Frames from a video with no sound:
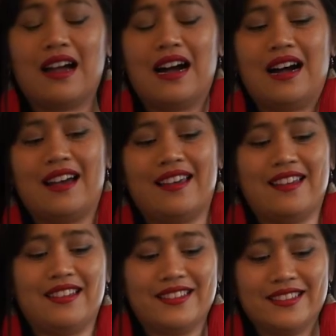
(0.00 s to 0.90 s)

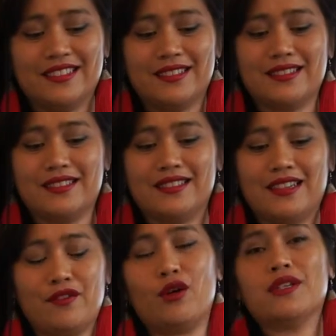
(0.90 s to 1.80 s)
I
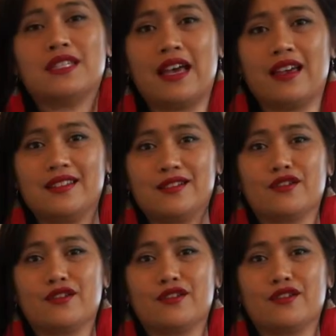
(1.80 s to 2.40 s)
have always said,